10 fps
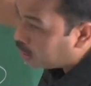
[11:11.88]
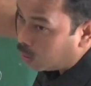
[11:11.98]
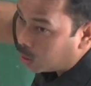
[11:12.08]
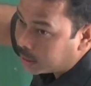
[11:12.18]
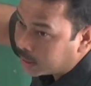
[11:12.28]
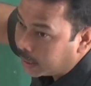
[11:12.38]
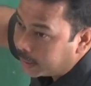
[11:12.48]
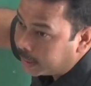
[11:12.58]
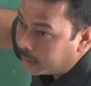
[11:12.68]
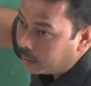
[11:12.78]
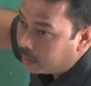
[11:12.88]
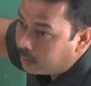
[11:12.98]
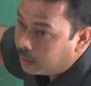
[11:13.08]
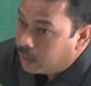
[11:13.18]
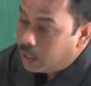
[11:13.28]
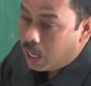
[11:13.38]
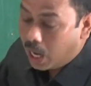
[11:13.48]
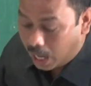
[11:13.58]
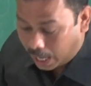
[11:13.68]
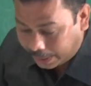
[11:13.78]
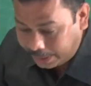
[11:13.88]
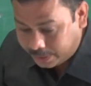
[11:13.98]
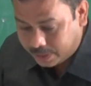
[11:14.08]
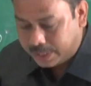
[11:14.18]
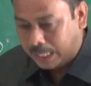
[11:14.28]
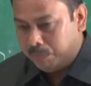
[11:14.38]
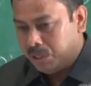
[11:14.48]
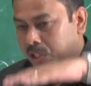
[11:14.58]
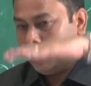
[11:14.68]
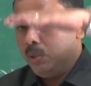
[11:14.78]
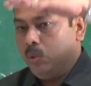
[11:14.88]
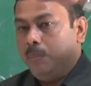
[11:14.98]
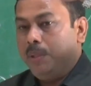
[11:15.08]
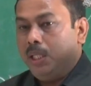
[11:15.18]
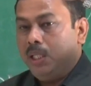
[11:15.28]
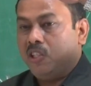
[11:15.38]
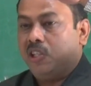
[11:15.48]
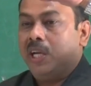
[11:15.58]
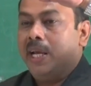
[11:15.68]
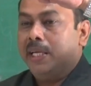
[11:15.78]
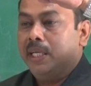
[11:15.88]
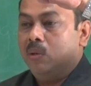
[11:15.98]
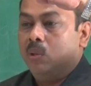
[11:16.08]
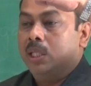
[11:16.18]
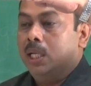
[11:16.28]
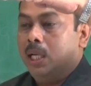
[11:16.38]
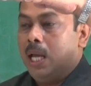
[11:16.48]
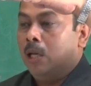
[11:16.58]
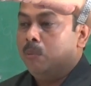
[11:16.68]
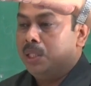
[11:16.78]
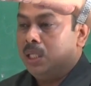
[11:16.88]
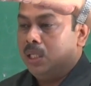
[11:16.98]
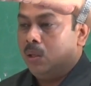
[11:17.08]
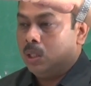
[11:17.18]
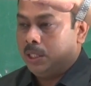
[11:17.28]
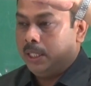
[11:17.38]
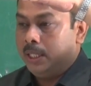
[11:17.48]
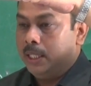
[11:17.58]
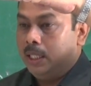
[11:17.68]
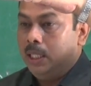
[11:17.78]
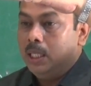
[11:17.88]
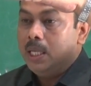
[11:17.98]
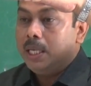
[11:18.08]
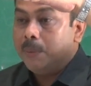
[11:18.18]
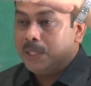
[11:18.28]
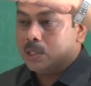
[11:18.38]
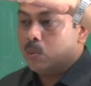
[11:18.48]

octahedral. Height dimension will be sharing with the alumina octahedral. If it is